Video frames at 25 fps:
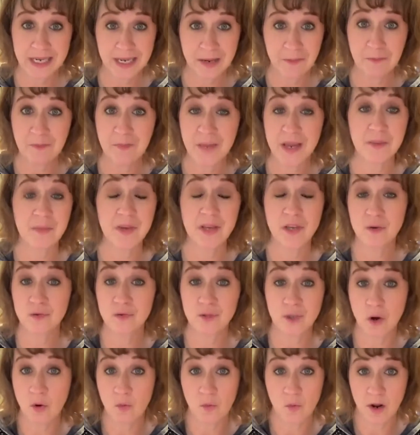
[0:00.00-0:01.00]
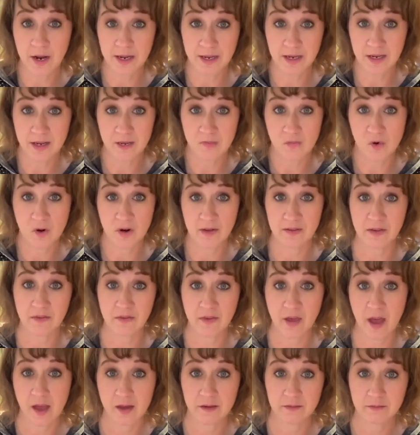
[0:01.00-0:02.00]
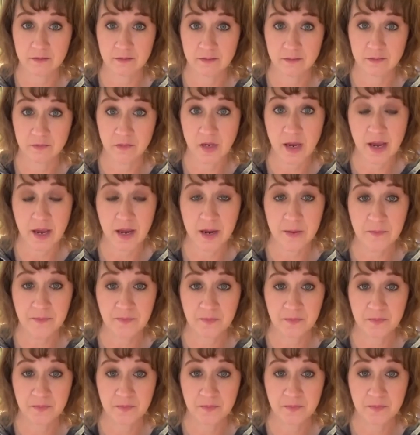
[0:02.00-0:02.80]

and maybe you don't want any more than that, okay?